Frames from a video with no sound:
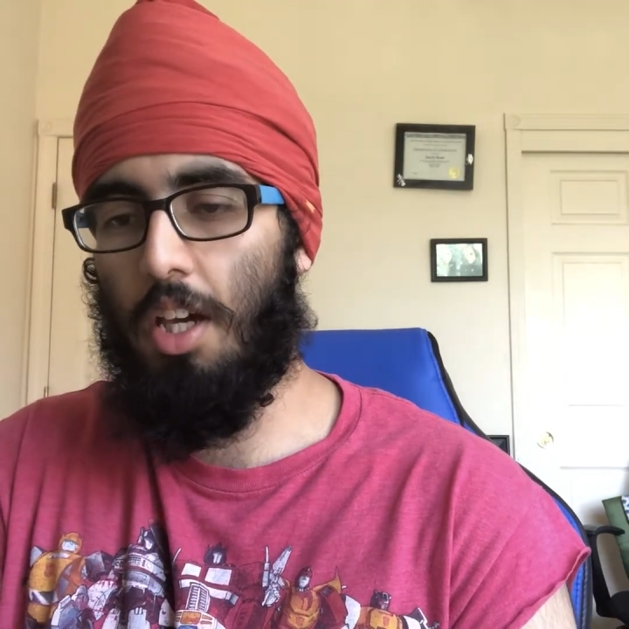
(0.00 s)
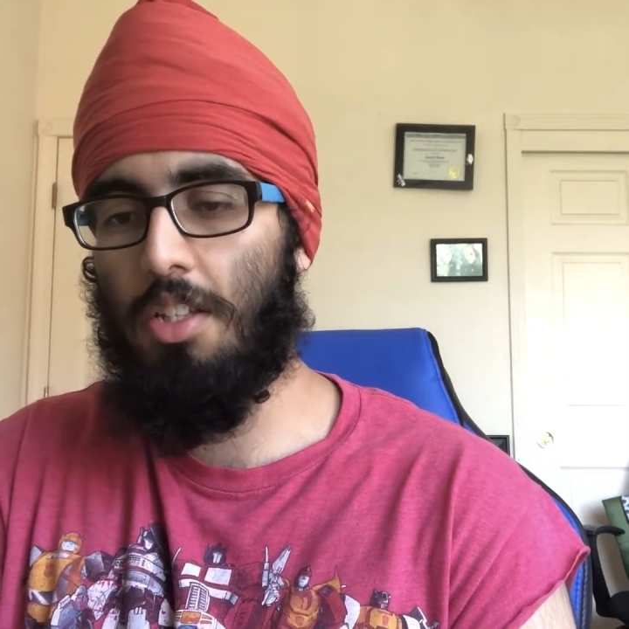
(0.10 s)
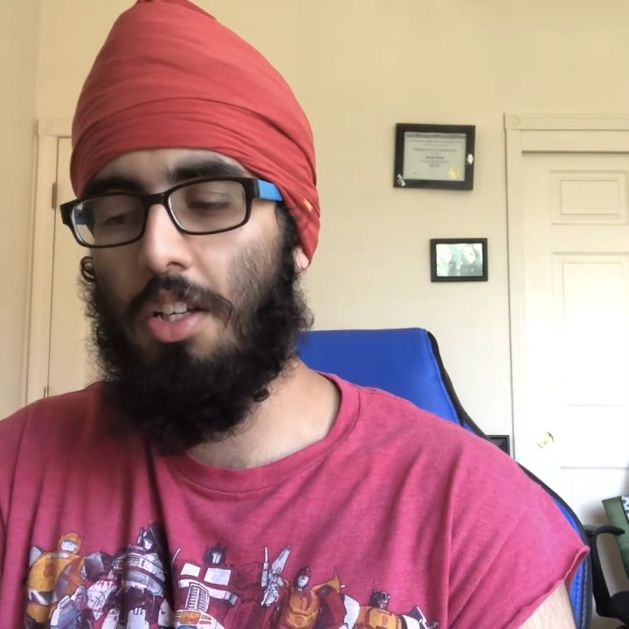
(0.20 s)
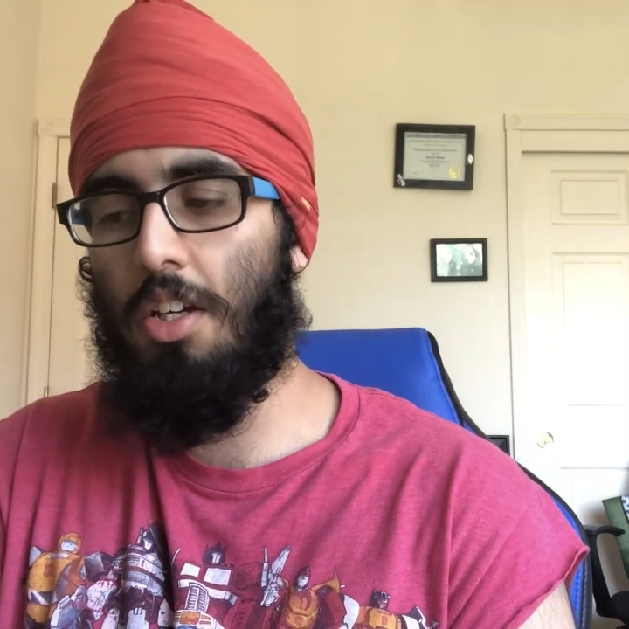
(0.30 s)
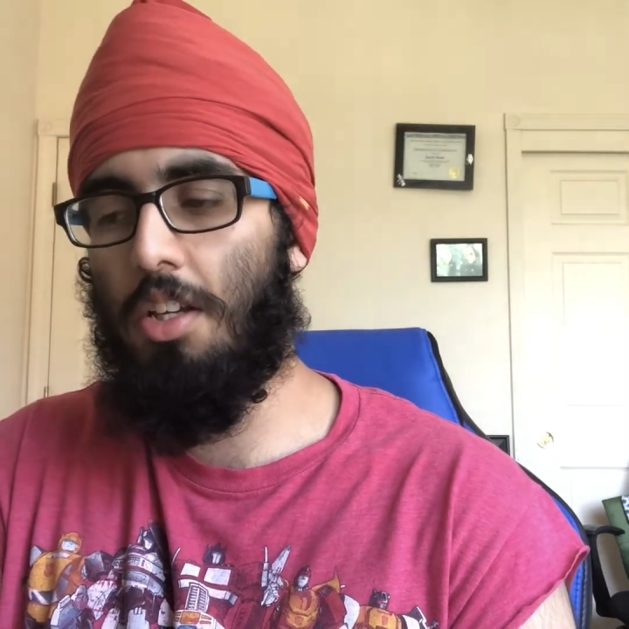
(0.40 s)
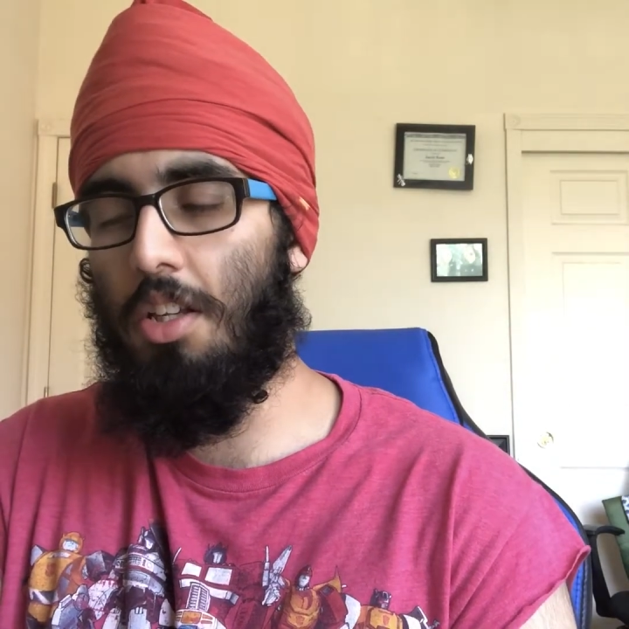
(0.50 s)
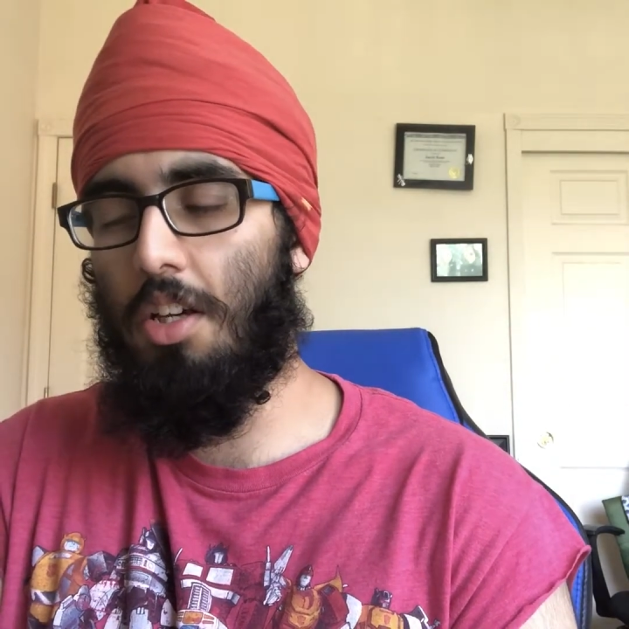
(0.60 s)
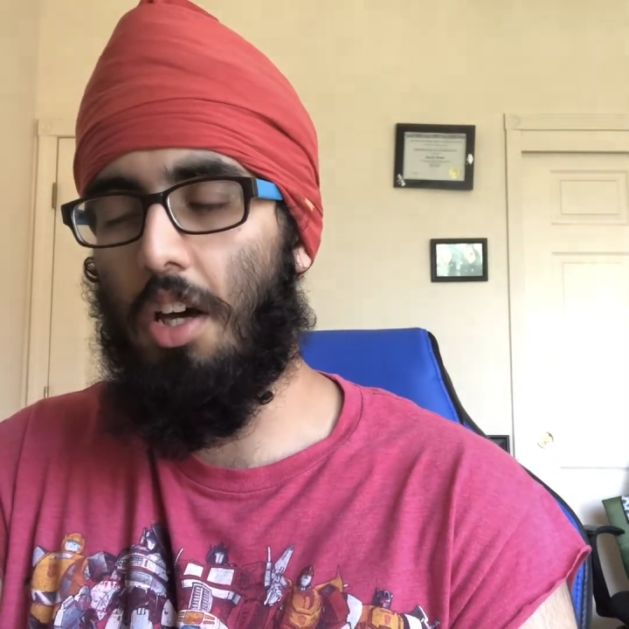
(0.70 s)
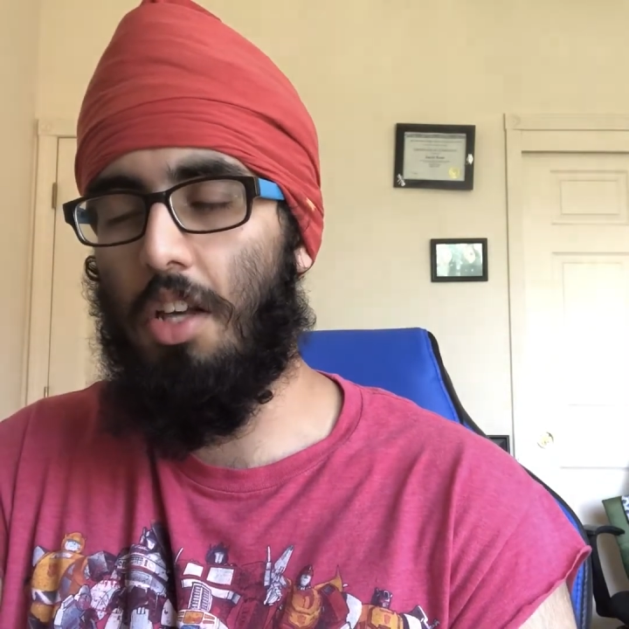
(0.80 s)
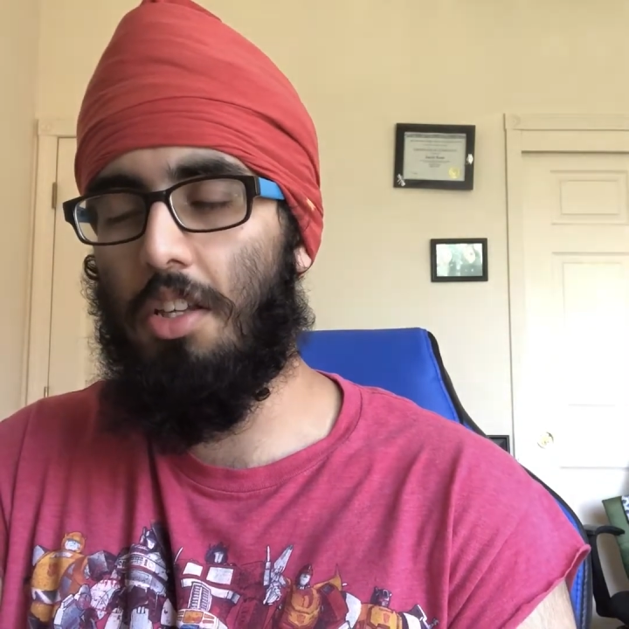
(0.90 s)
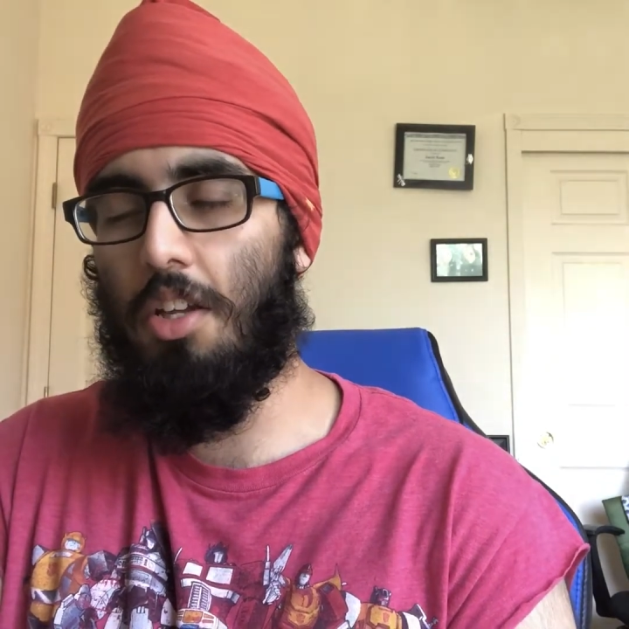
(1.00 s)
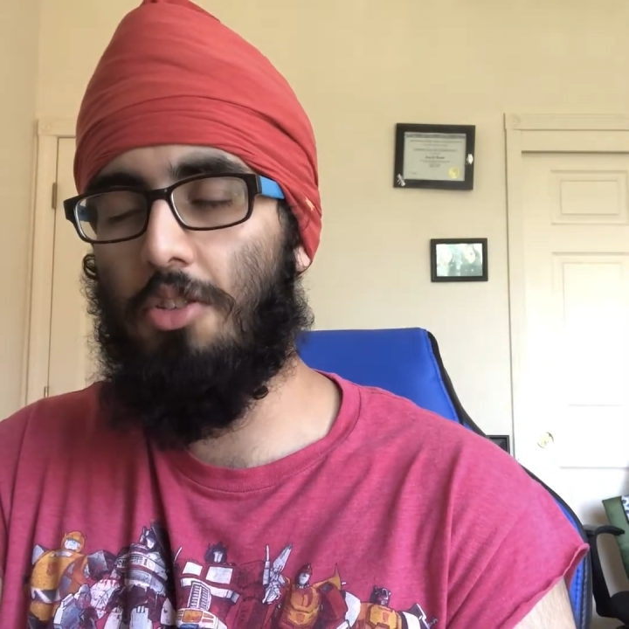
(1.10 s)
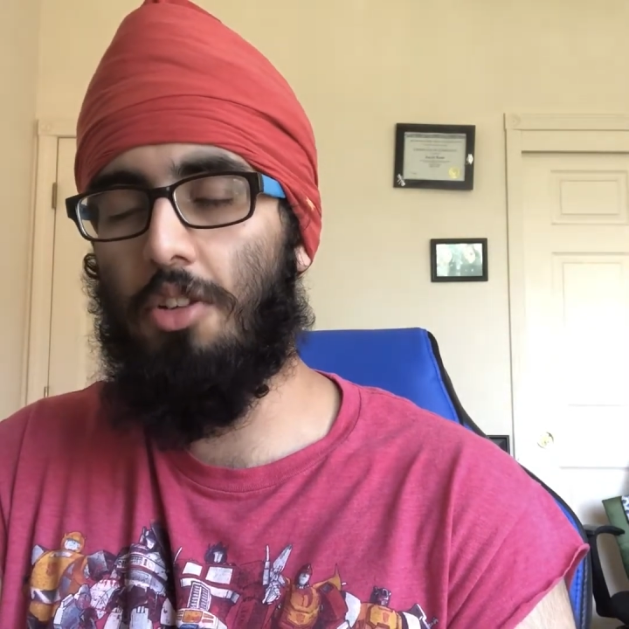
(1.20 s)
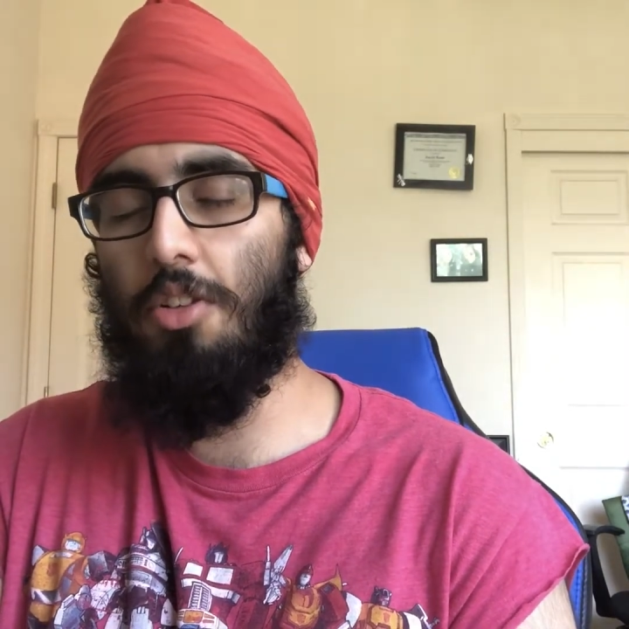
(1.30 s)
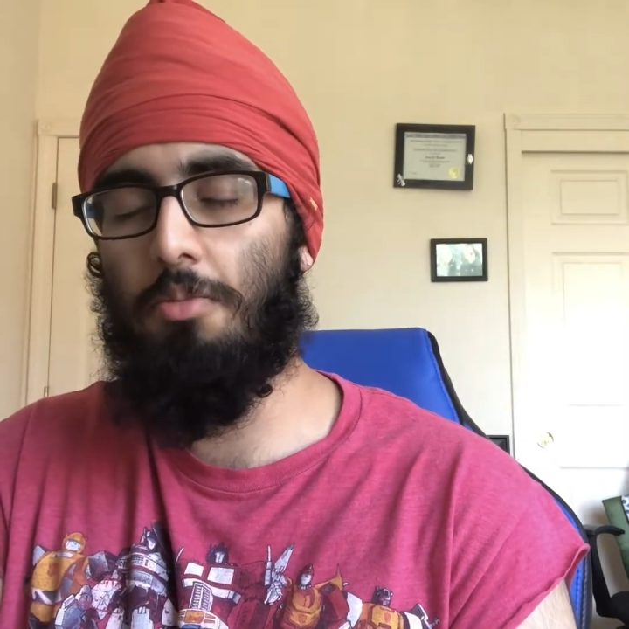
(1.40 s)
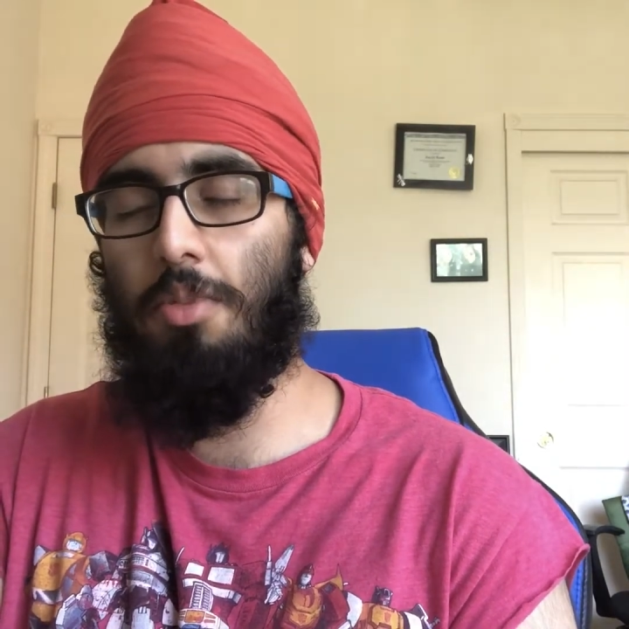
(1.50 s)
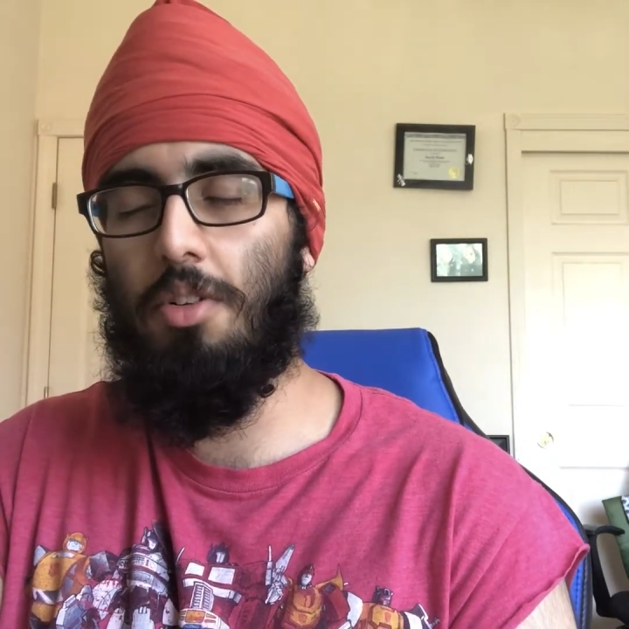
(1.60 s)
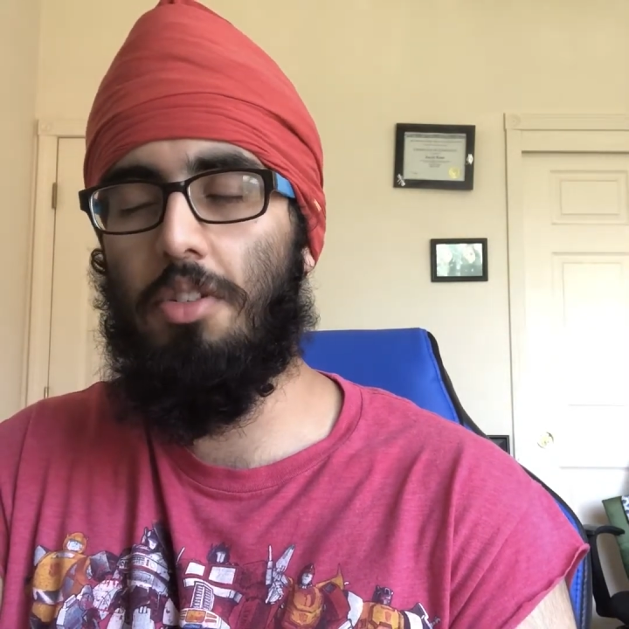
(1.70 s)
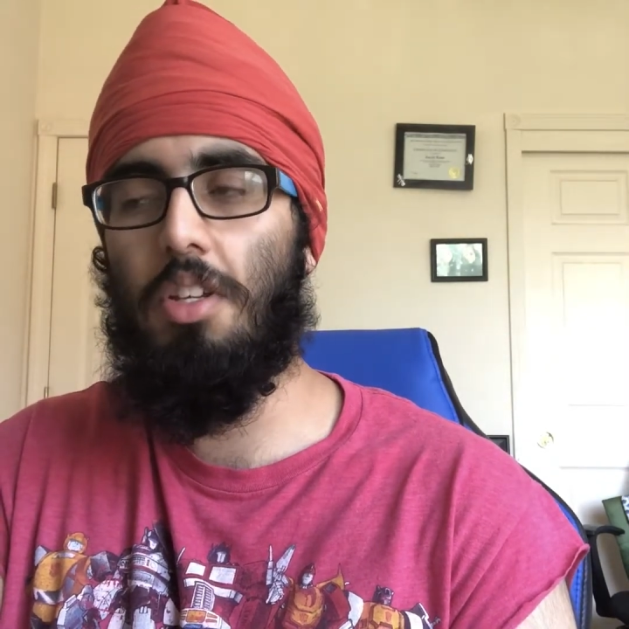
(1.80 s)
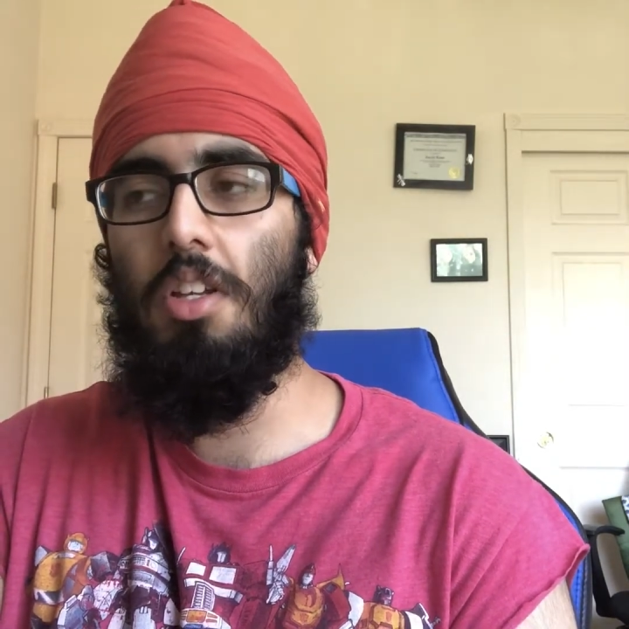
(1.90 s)
saw the trailer in
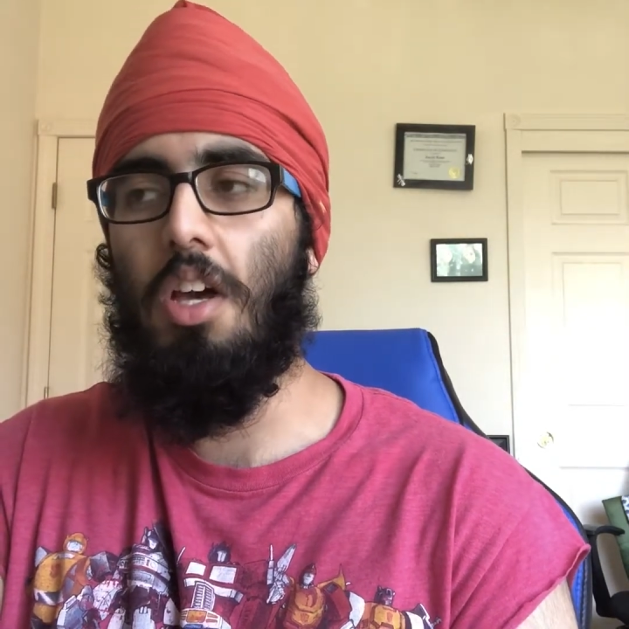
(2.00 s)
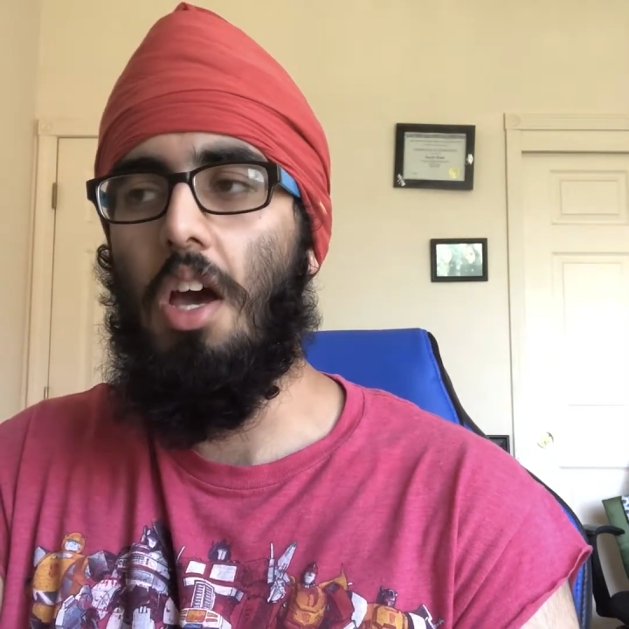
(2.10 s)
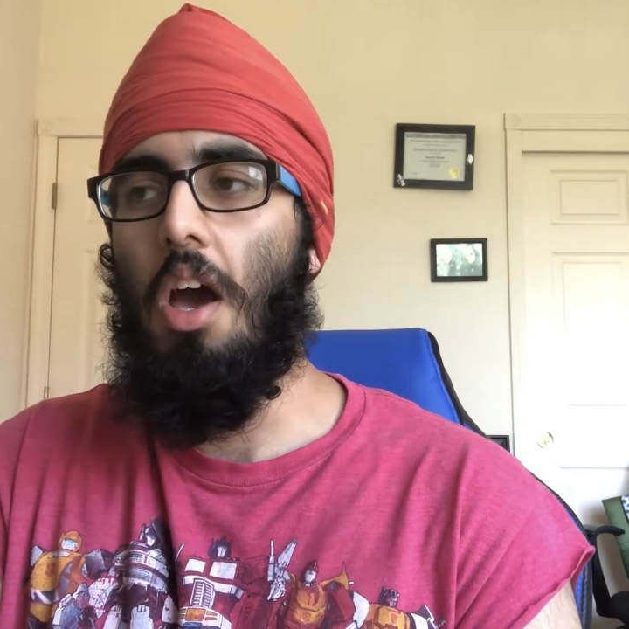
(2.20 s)
person,